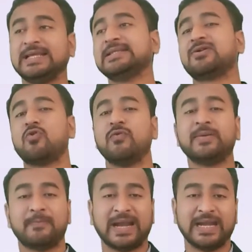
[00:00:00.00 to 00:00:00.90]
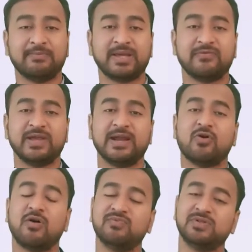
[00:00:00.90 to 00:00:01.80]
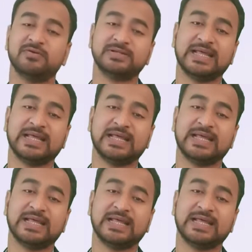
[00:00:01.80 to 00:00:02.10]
In the COVID pandemic, we had observed